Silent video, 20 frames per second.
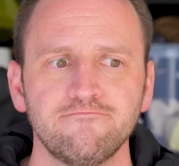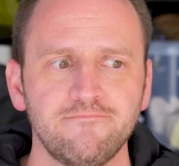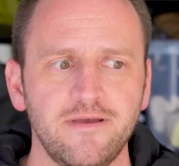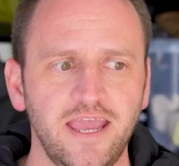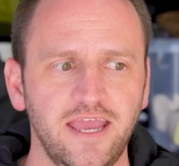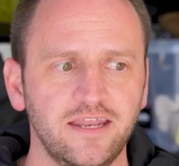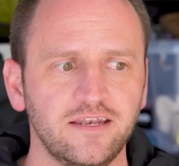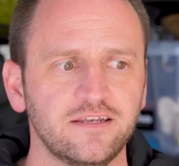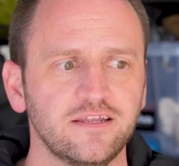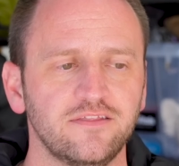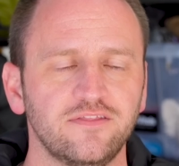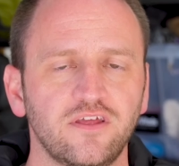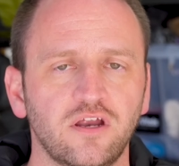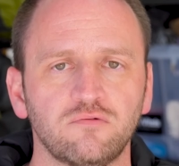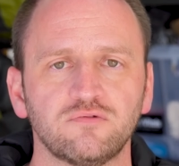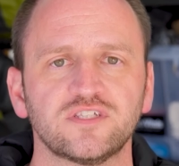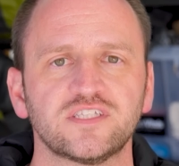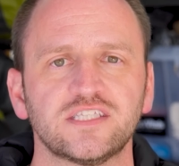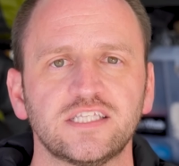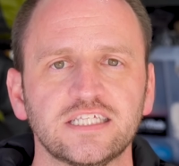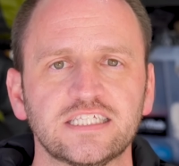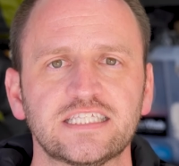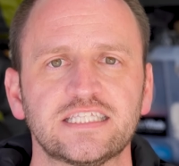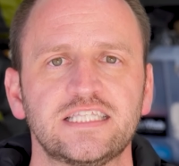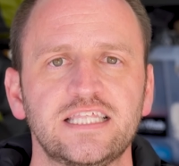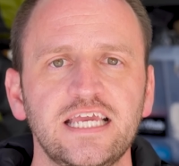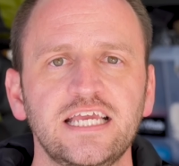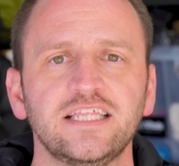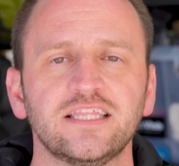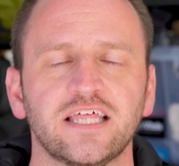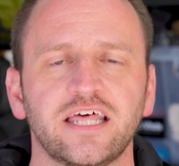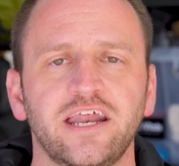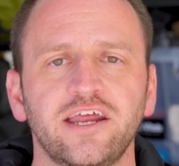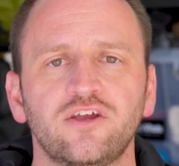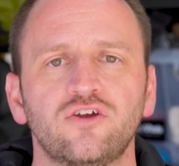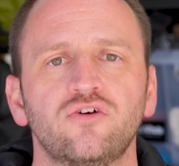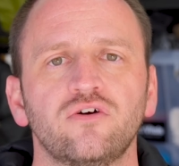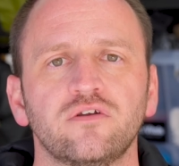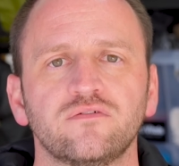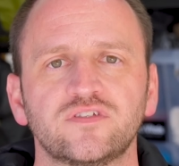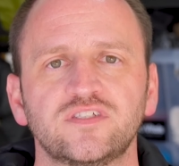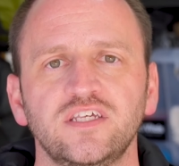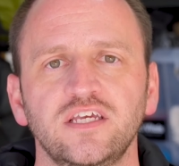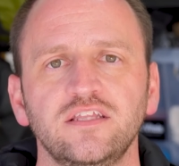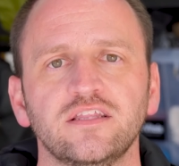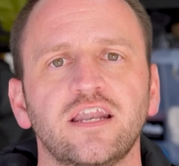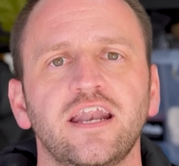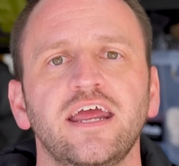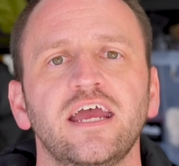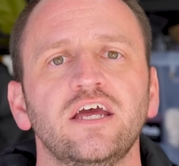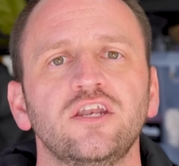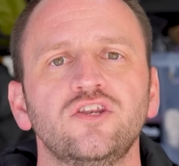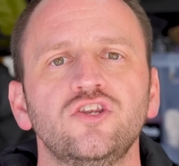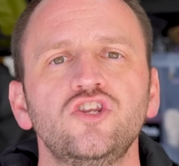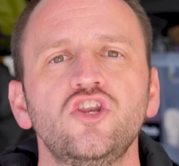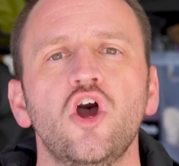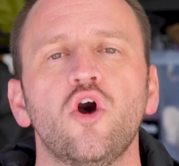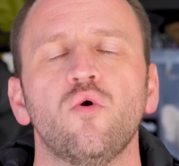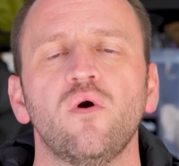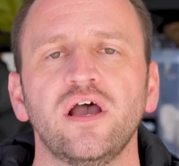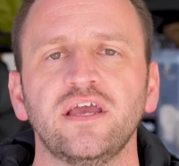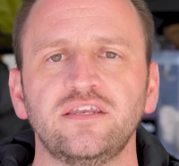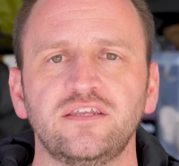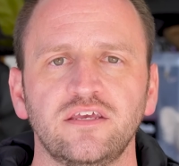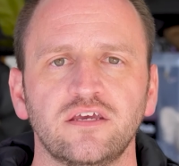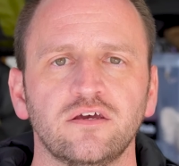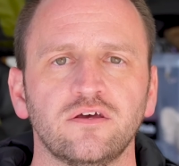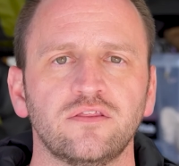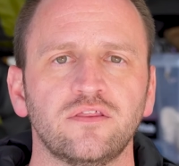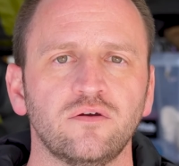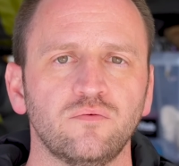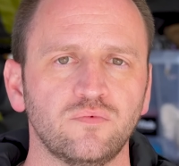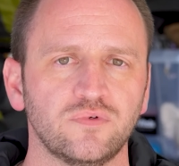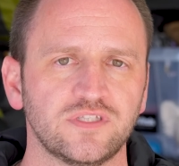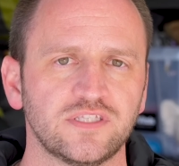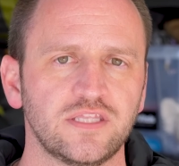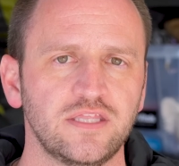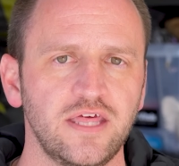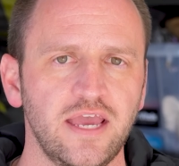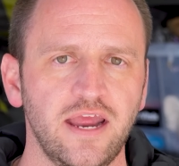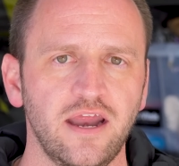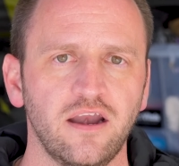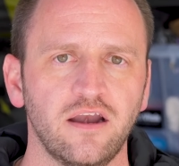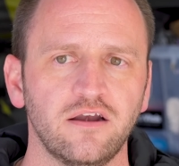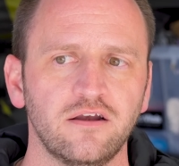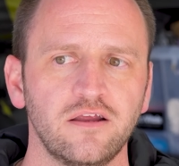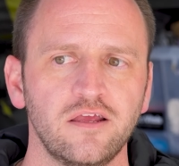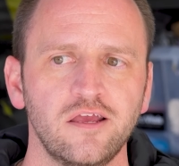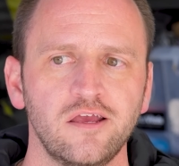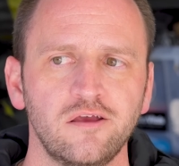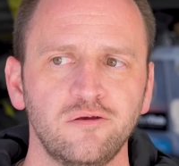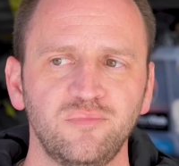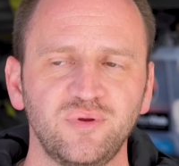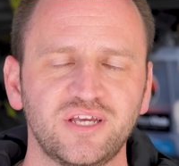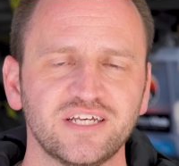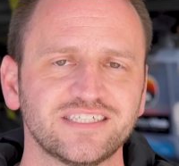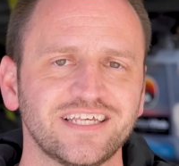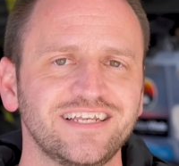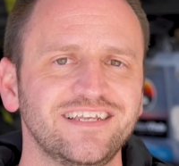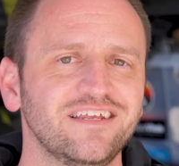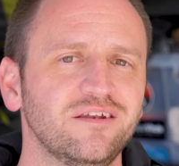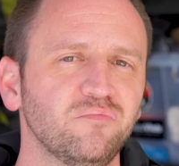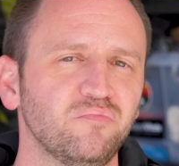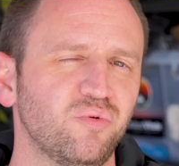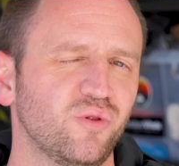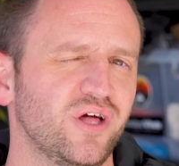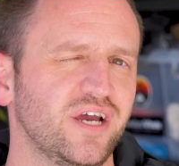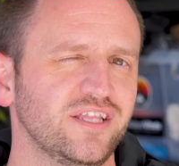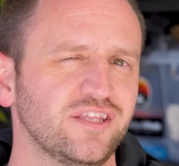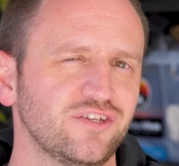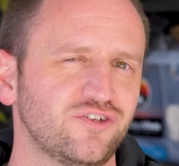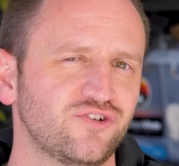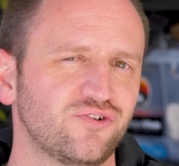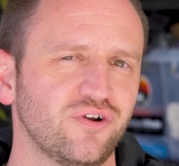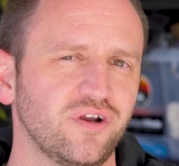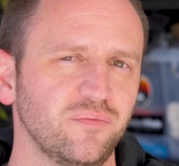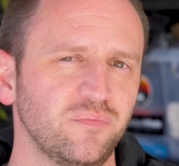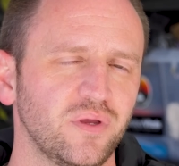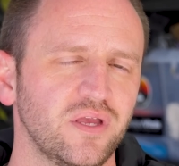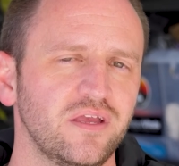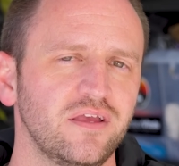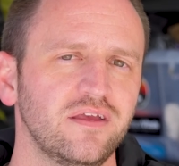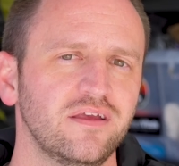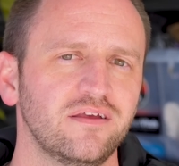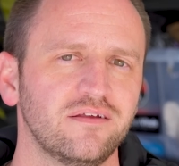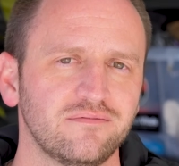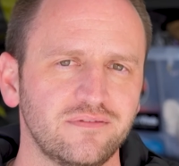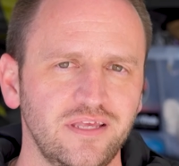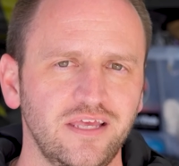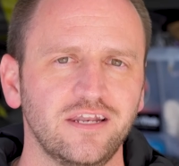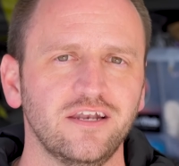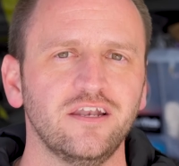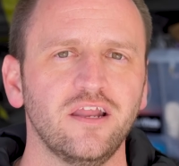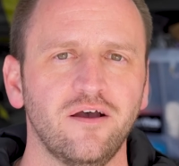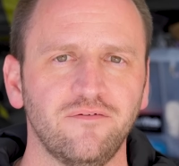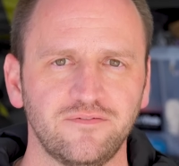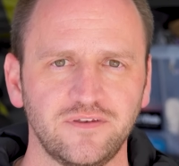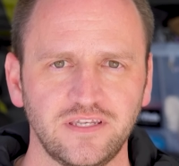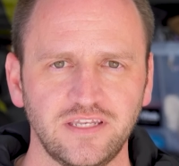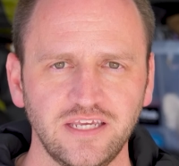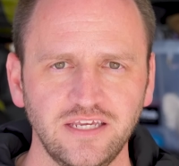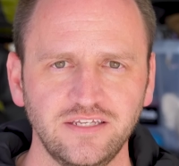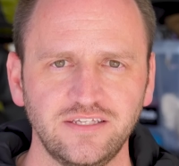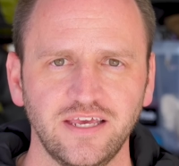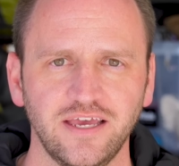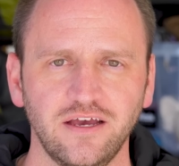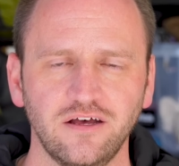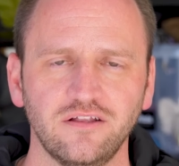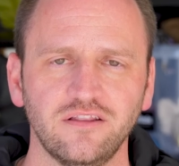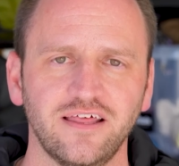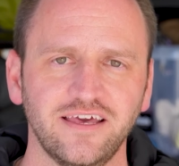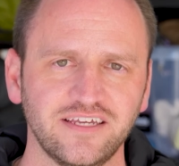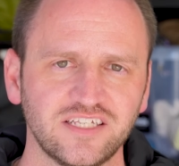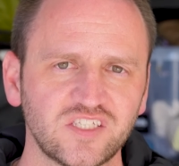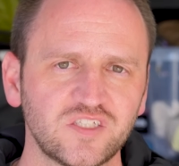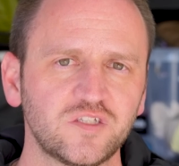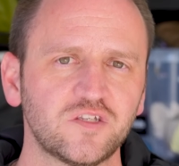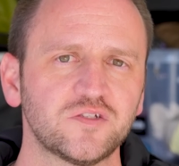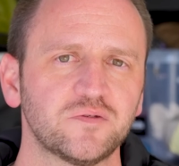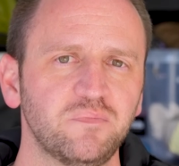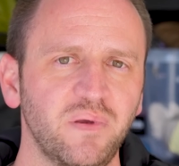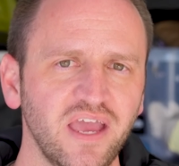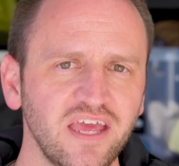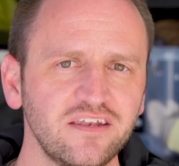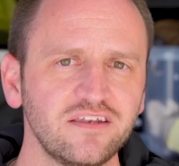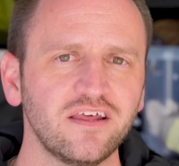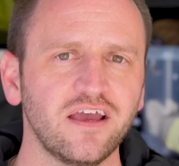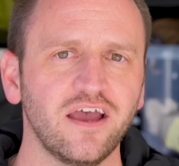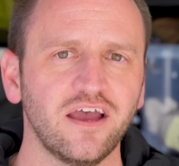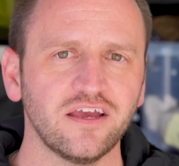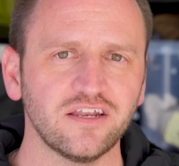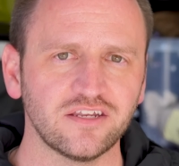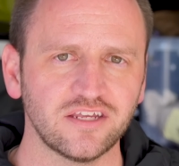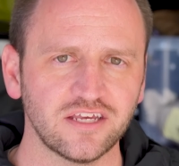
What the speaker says: and there was this thing that I could have seen that I had no idea that was there because I didn't plan the trip in enough detail. Like, spend a